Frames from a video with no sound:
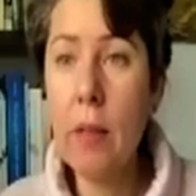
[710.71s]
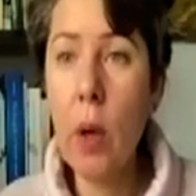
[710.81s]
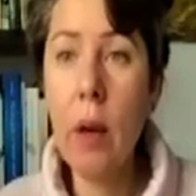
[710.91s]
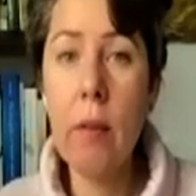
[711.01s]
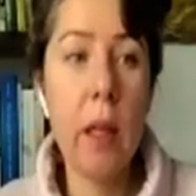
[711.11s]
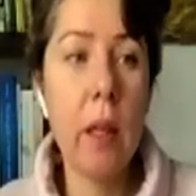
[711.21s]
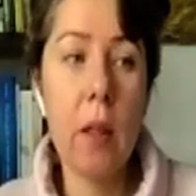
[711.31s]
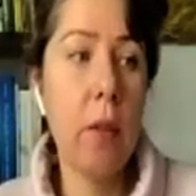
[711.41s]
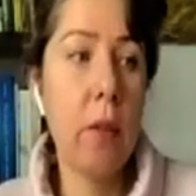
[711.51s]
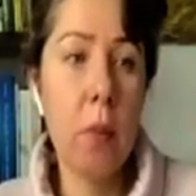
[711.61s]
if
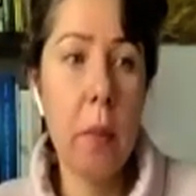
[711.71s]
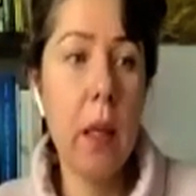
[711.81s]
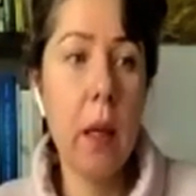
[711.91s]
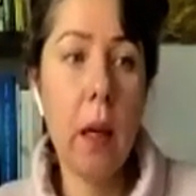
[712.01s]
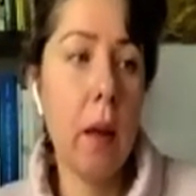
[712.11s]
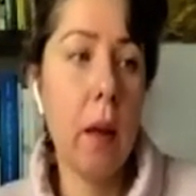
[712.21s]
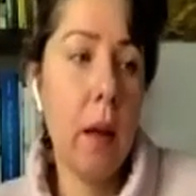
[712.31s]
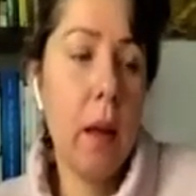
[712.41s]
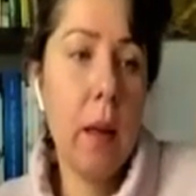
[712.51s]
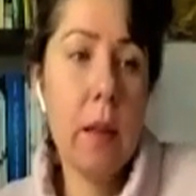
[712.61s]
you make
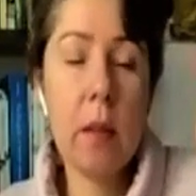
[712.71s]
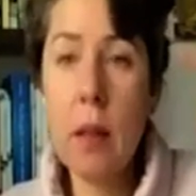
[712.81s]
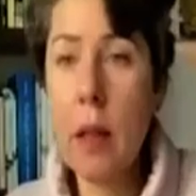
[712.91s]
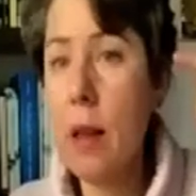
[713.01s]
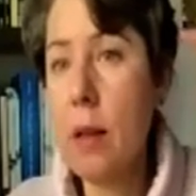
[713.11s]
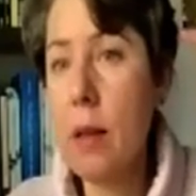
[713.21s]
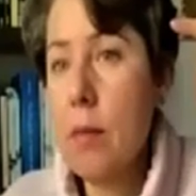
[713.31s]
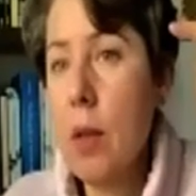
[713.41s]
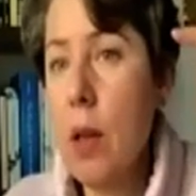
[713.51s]
a little like a